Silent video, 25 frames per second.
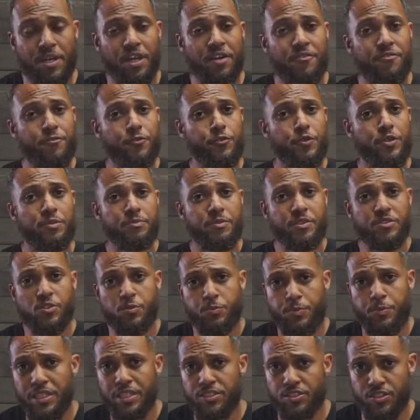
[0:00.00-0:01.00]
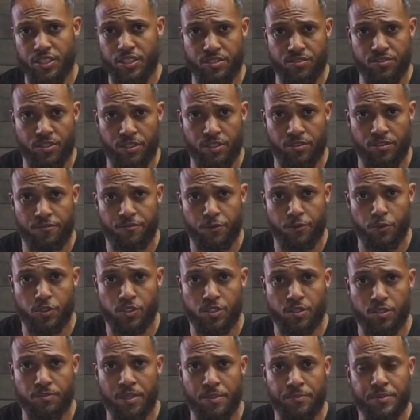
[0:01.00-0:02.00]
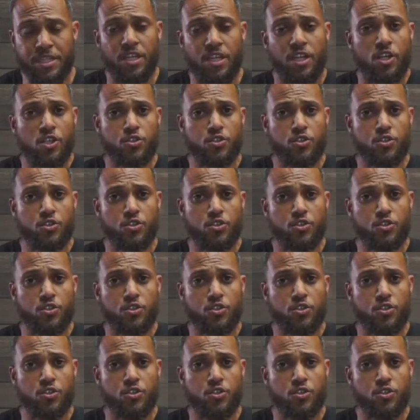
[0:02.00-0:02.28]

Our freedom of speech is there in the First Amendment.